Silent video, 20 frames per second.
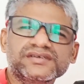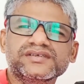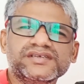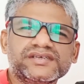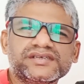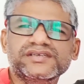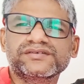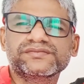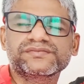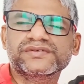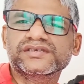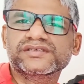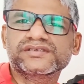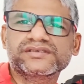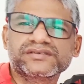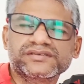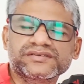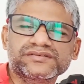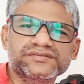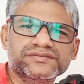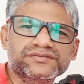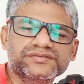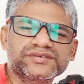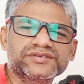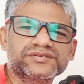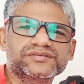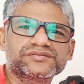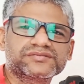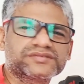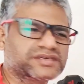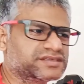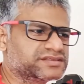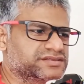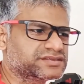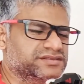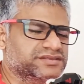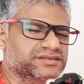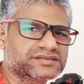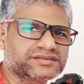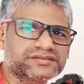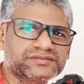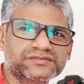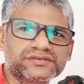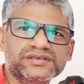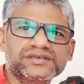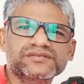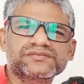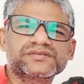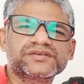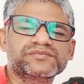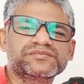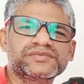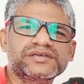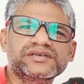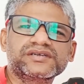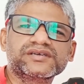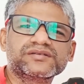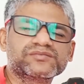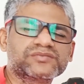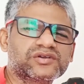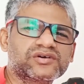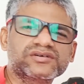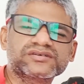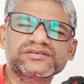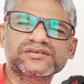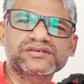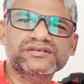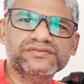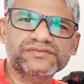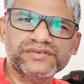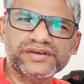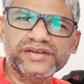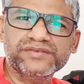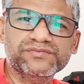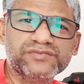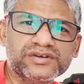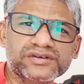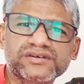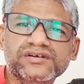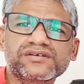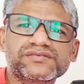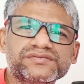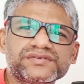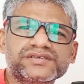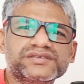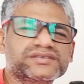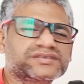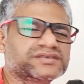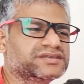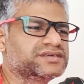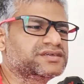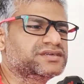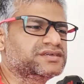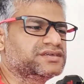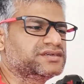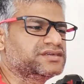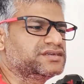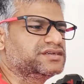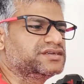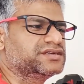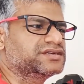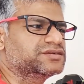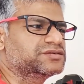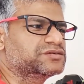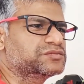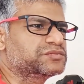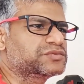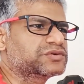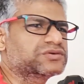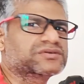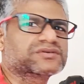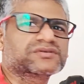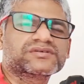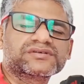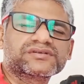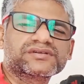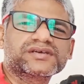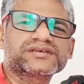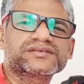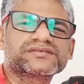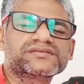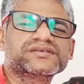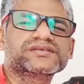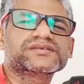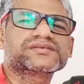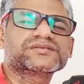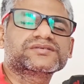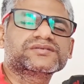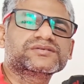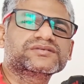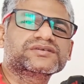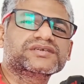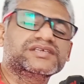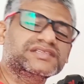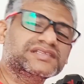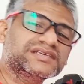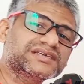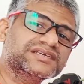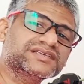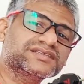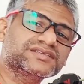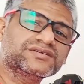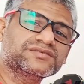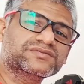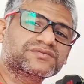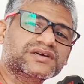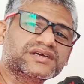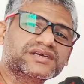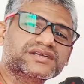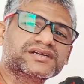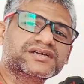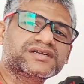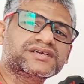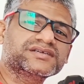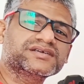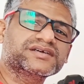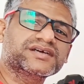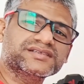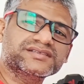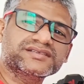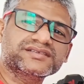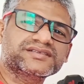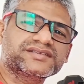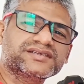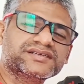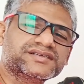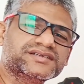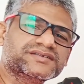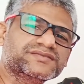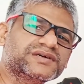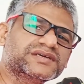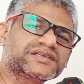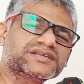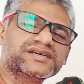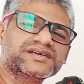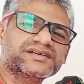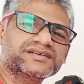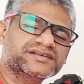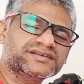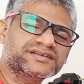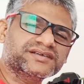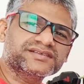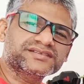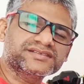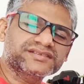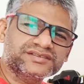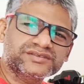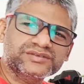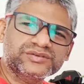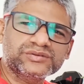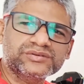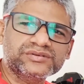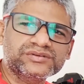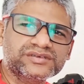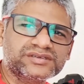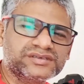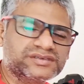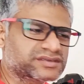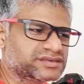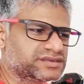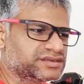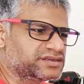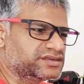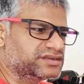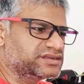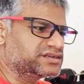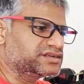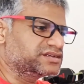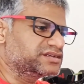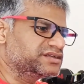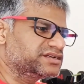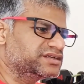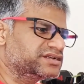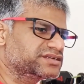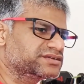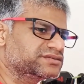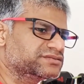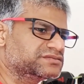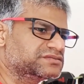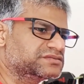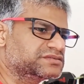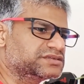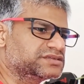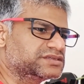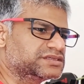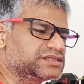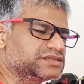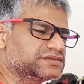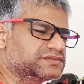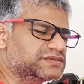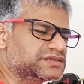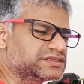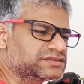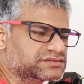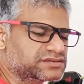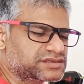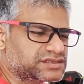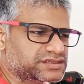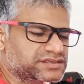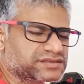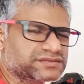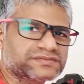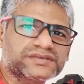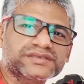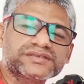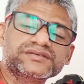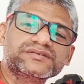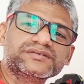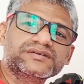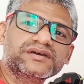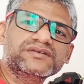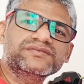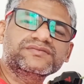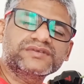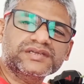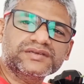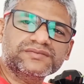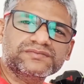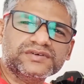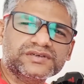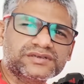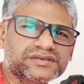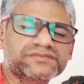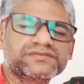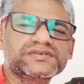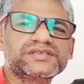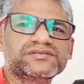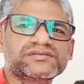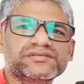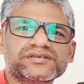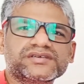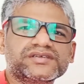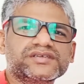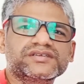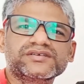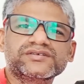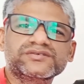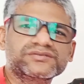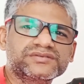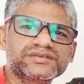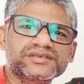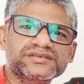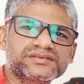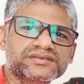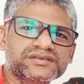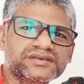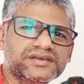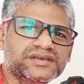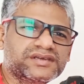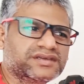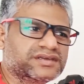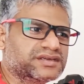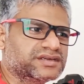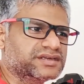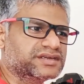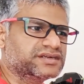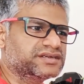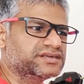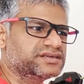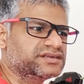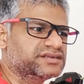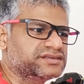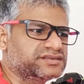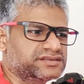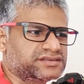interface as it's one of the building blocks or framework of its protocol. So in the case of WireGuard, as I said, WireGuard has its own native virtual interface framework which it uses. And